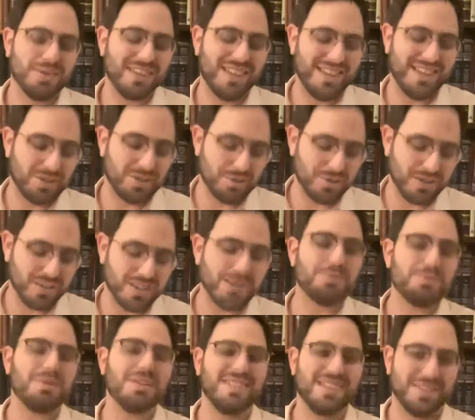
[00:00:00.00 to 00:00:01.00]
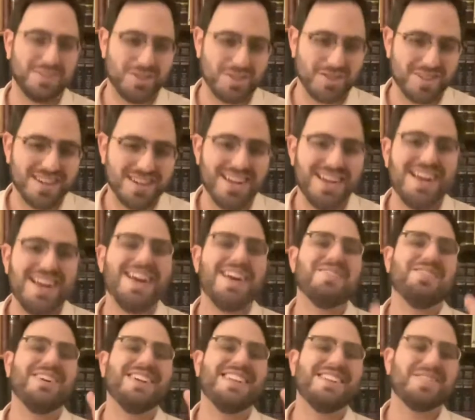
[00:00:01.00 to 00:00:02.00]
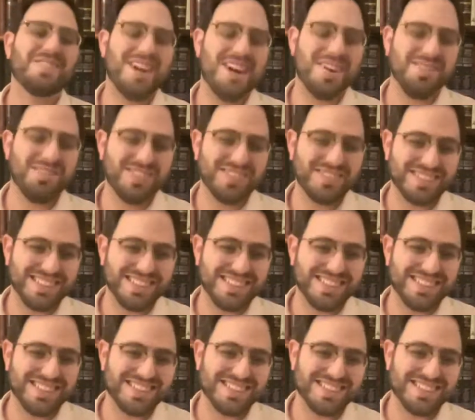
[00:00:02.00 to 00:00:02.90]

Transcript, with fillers: You can't join it. Come to my tiny Shir. But the Rambam says.